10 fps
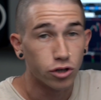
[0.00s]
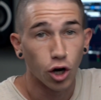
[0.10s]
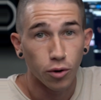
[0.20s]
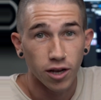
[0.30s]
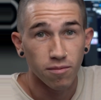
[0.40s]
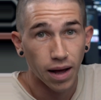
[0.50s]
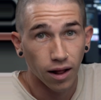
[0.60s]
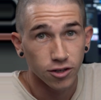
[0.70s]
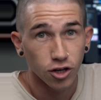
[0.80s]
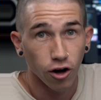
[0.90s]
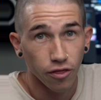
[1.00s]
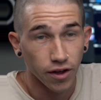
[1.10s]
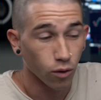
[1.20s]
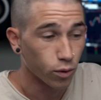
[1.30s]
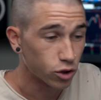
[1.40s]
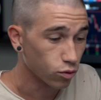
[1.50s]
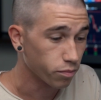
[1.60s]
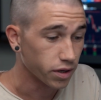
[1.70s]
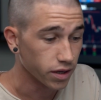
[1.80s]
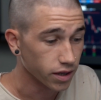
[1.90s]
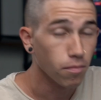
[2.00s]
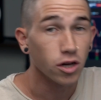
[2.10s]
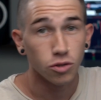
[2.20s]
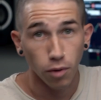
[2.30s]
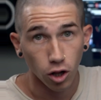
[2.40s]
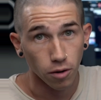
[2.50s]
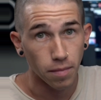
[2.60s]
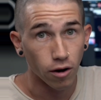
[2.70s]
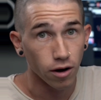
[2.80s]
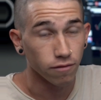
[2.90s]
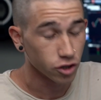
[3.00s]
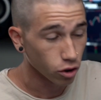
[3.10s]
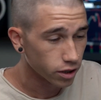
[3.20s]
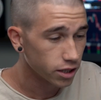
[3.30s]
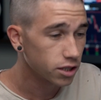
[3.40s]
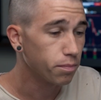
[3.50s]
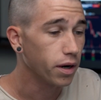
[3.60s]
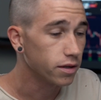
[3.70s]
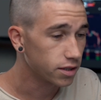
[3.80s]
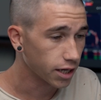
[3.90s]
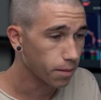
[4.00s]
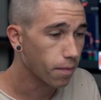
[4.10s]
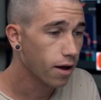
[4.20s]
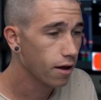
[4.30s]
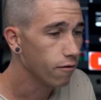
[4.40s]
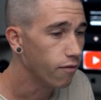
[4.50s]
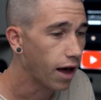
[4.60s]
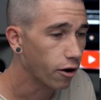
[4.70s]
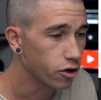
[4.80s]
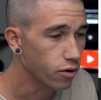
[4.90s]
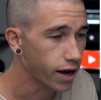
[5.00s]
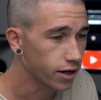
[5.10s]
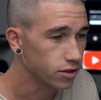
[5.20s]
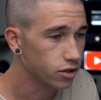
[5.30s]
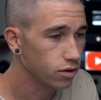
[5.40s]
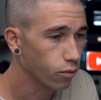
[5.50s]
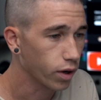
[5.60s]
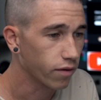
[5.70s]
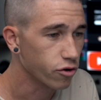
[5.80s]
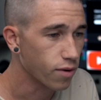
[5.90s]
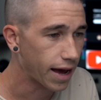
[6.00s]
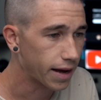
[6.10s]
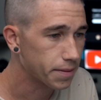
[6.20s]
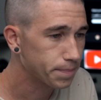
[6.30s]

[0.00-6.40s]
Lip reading: token balance on there, which will be a much smaller amount of tokens, but same value as whatever you had.